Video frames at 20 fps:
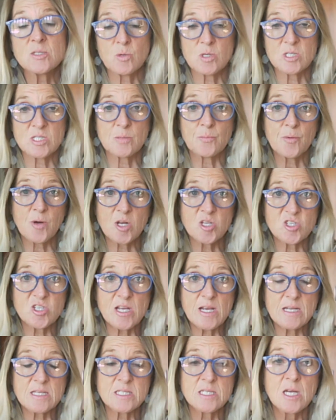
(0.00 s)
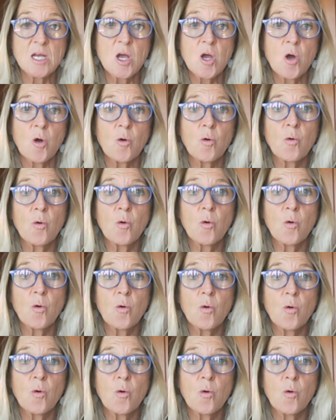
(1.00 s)
it was a project
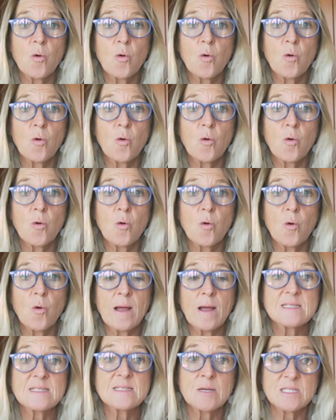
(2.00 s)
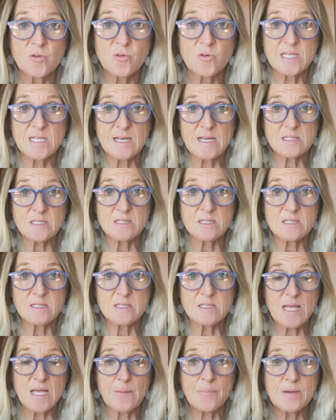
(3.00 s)
or unless they were
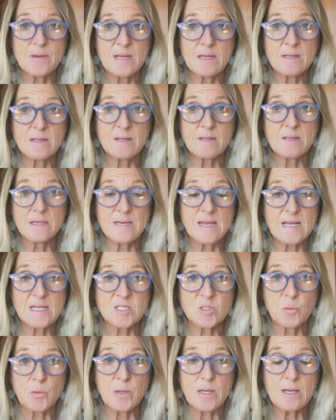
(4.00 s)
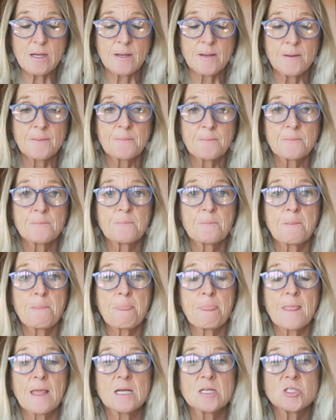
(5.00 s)
studying for a test that was happening the next
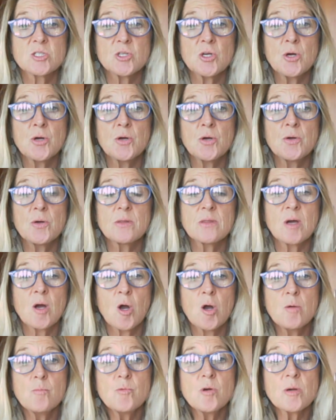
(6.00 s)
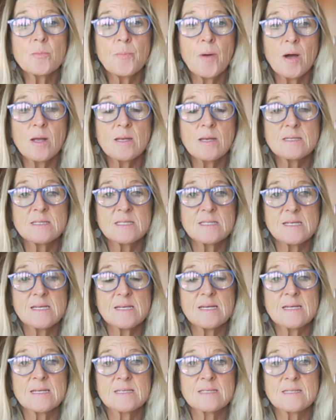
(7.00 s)
week. So the homework
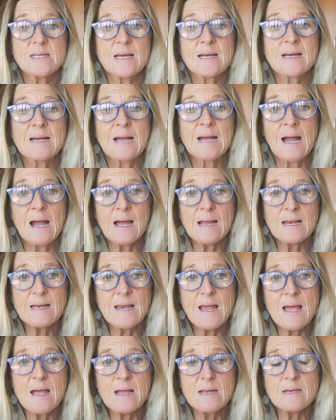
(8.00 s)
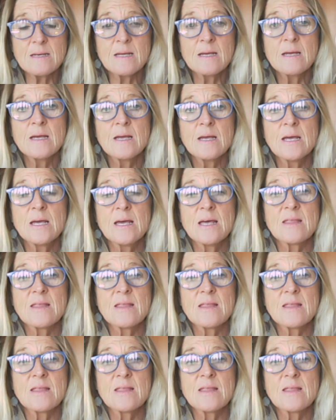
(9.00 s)
policy is a guideline